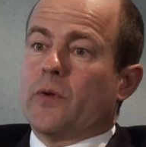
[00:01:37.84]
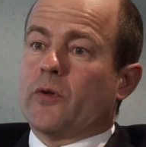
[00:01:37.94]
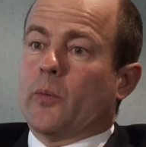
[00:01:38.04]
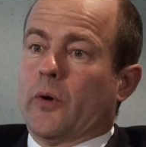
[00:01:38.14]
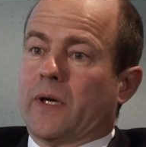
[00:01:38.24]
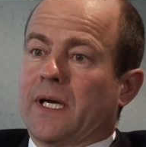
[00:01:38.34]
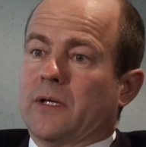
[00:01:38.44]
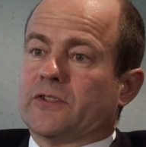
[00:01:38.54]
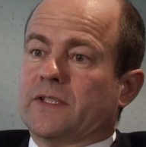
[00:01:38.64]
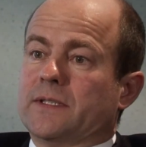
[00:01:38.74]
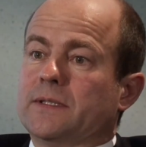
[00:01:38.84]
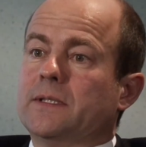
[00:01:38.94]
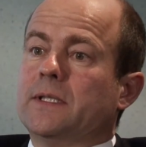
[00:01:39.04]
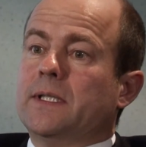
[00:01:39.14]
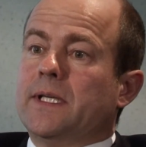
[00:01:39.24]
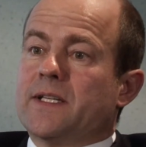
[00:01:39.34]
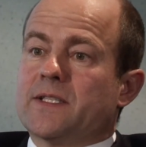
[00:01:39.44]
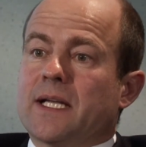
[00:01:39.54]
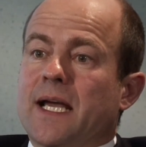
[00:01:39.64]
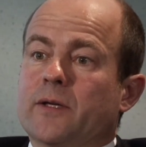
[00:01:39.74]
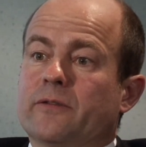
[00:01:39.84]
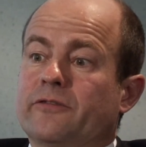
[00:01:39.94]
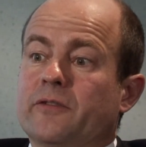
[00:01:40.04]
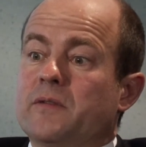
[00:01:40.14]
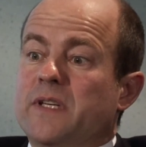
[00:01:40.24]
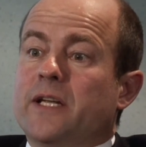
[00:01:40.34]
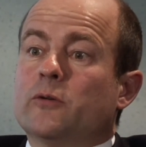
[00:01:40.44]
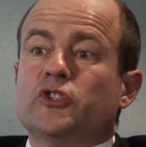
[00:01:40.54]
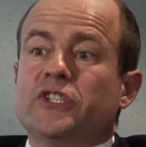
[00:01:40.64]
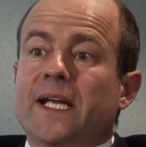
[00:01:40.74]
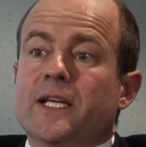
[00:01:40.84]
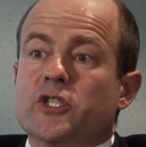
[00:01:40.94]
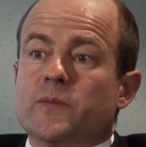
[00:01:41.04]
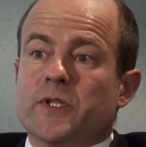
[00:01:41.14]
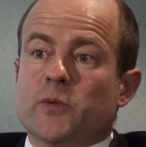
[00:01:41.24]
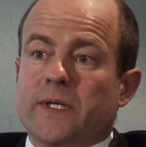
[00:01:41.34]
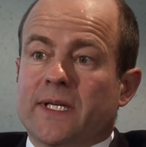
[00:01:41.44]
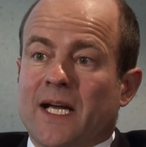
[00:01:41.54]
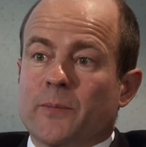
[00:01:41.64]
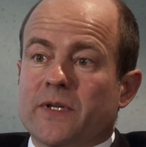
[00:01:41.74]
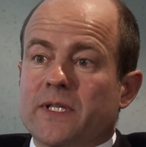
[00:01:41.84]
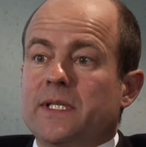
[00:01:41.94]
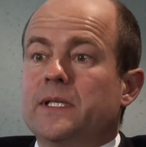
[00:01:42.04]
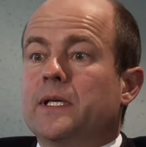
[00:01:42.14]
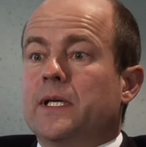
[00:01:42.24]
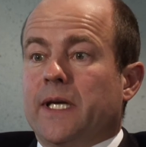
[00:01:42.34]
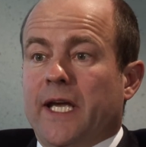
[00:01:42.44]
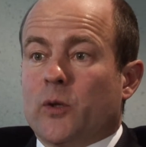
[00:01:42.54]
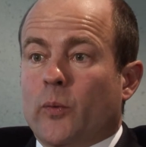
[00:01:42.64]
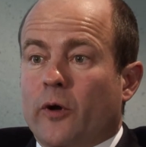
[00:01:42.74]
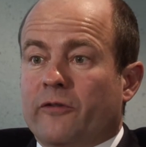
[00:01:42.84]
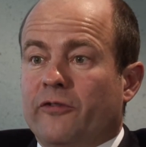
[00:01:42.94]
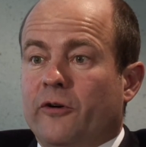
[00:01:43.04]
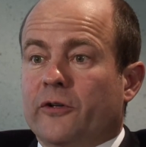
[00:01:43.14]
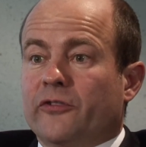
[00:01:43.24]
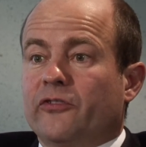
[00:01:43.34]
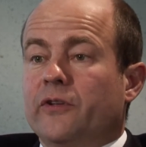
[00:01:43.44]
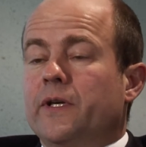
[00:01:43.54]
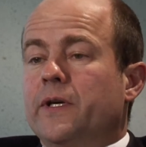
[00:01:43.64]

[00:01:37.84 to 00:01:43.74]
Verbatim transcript: with the work council, it's a kind of negotiation between company and workforce.